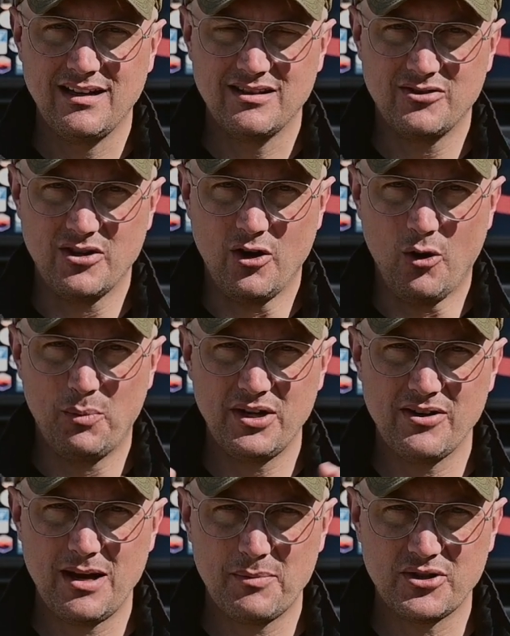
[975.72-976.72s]
So you open
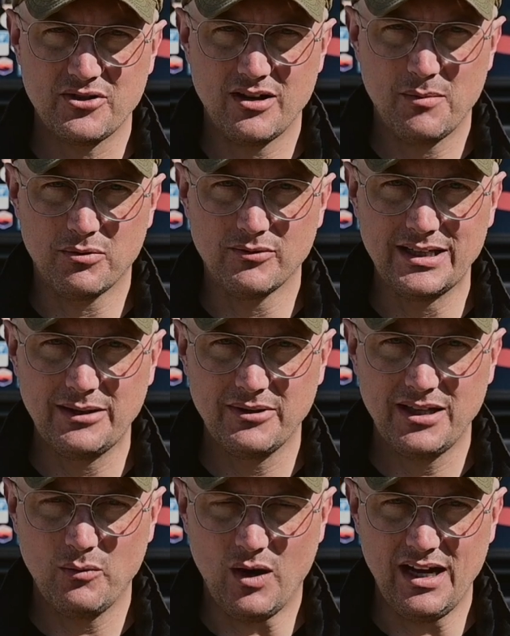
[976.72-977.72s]
your aperture up really,
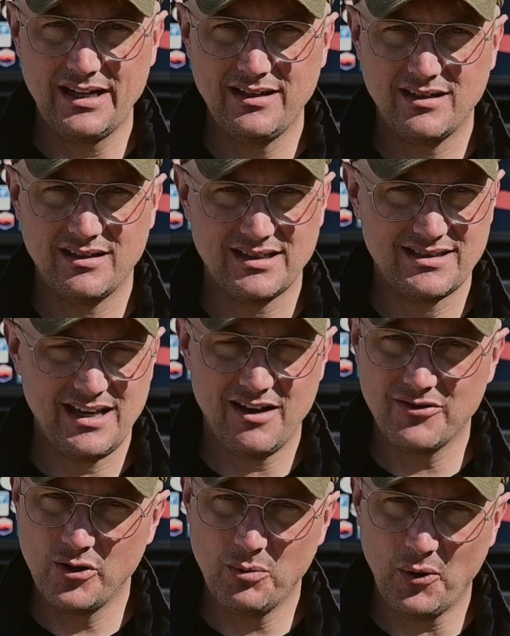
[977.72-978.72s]
really wide, let's say
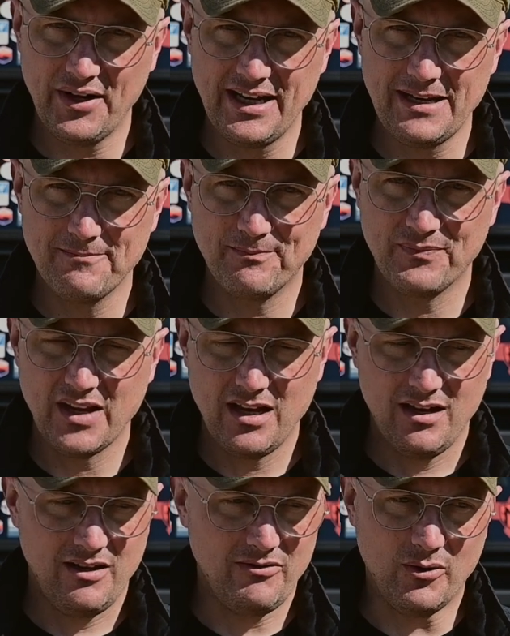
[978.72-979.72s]
f2.8,
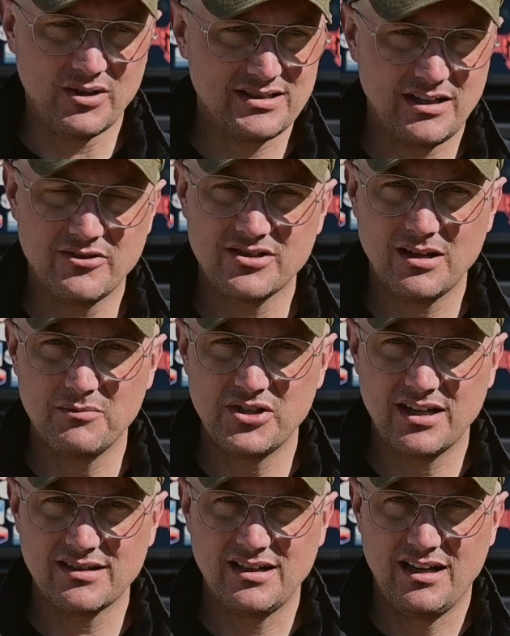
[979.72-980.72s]
focus on your
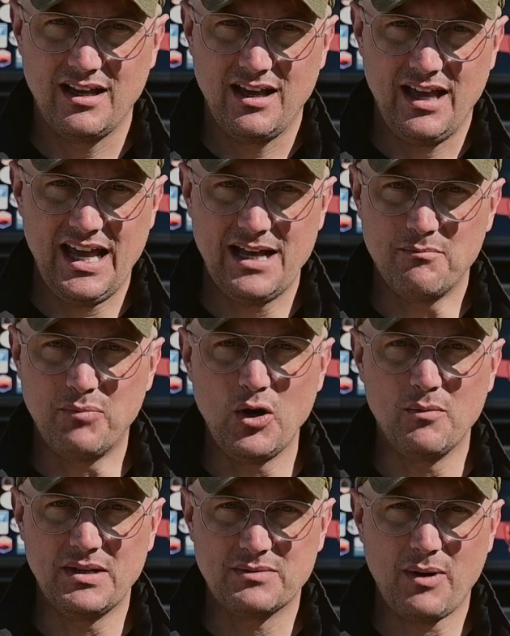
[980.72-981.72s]
subject, and
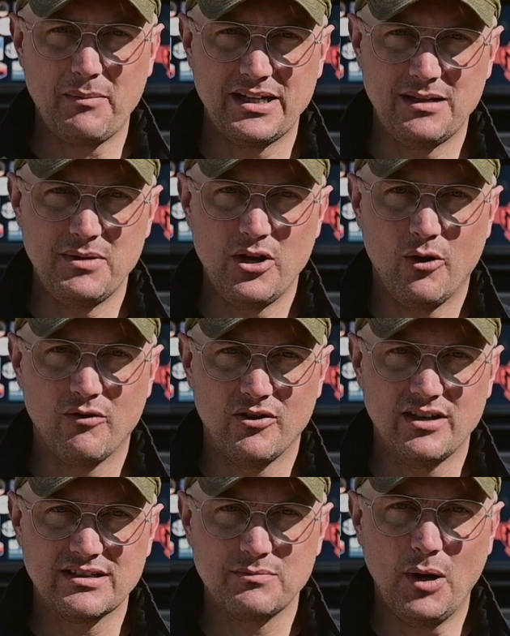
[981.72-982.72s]
boom, it's probably going to be
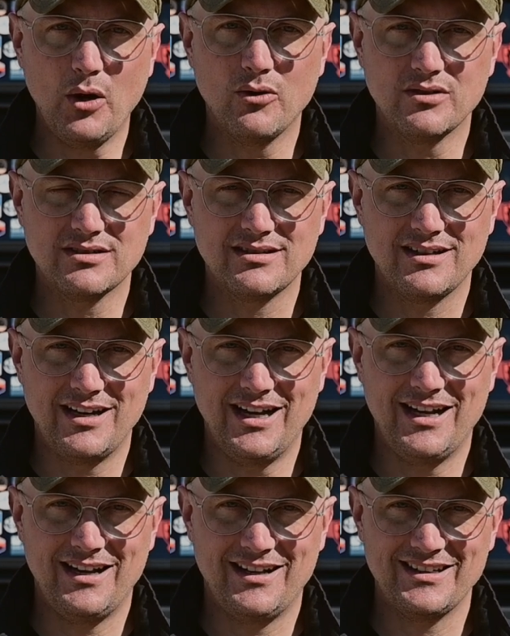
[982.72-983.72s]
overexposed
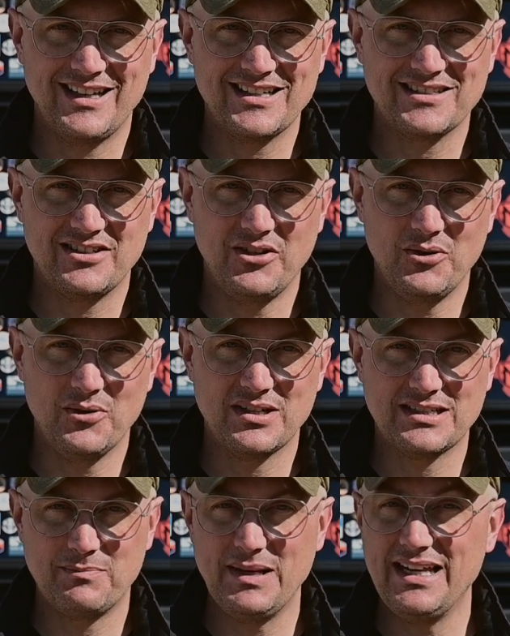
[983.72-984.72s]
unless you
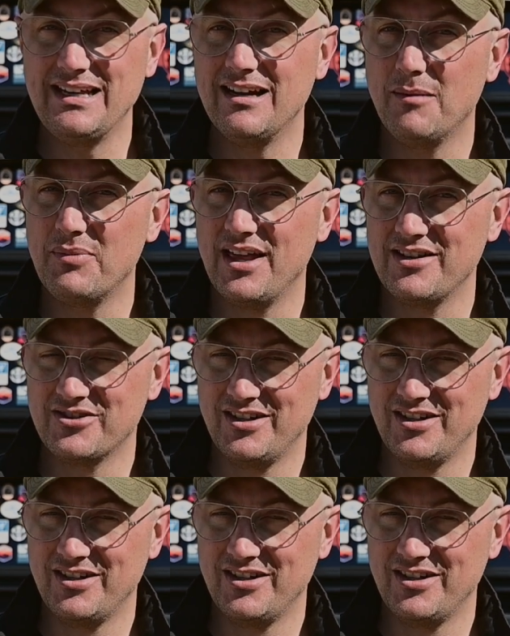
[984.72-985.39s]
speed up that